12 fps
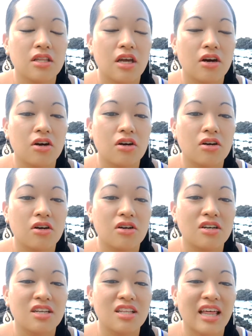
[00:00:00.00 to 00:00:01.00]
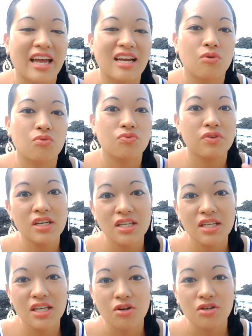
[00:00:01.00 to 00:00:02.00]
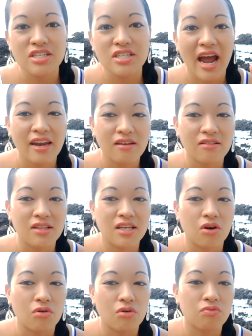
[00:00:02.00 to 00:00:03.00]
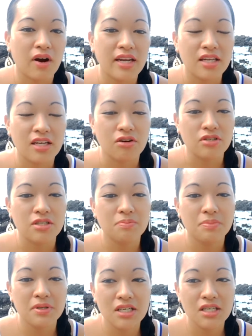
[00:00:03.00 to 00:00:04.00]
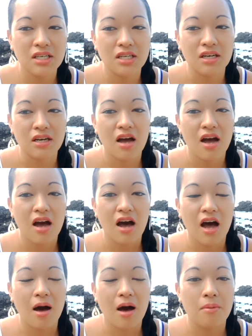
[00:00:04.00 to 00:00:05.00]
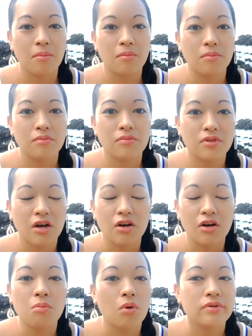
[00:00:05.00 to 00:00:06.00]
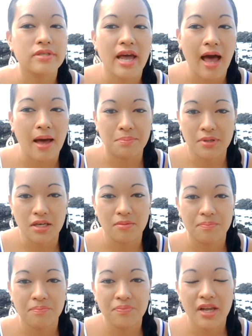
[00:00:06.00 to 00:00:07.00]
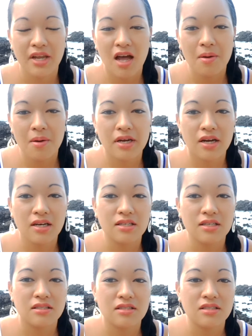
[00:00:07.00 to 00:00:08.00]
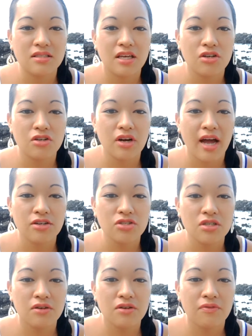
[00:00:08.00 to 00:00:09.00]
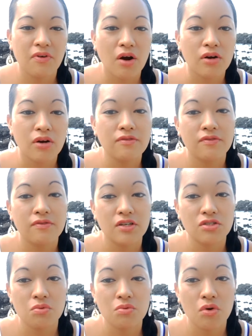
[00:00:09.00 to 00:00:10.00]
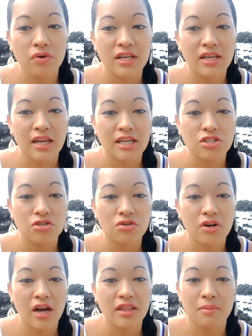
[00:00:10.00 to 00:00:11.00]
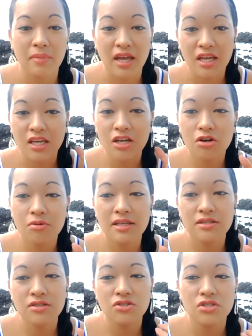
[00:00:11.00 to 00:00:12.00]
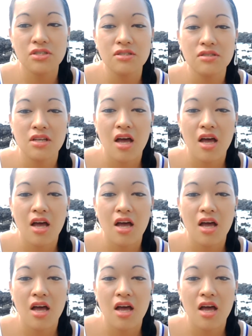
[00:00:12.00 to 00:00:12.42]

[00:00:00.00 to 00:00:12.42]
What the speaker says: they're like reading or channeling or writing or speaking, they're the most happy, because they're actually very visual in nature, and they may hear messages